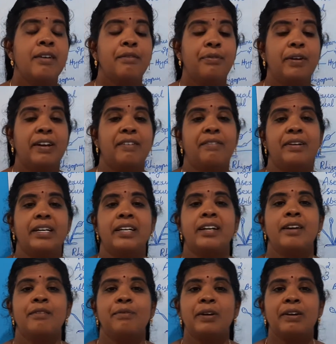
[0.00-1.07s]

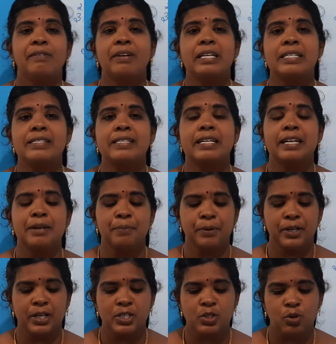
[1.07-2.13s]
Flower. Flower is the
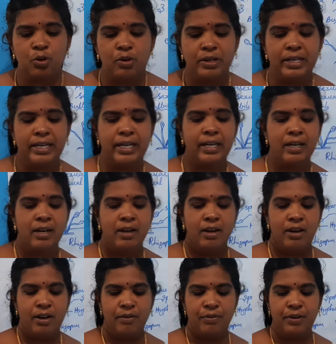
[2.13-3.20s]
reproductive organ
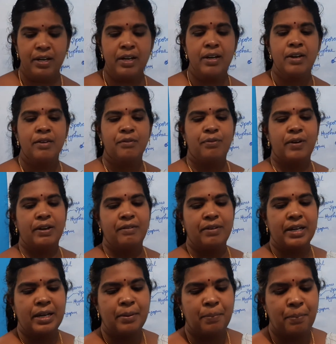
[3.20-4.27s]
of a
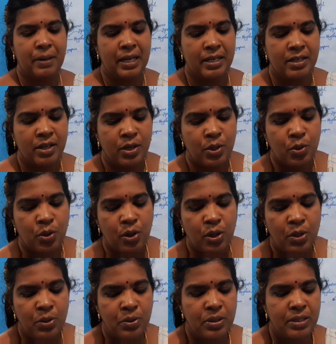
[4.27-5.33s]
flowering plant. You
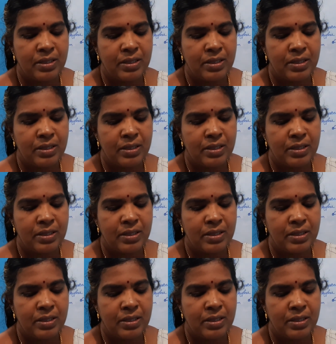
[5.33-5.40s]
all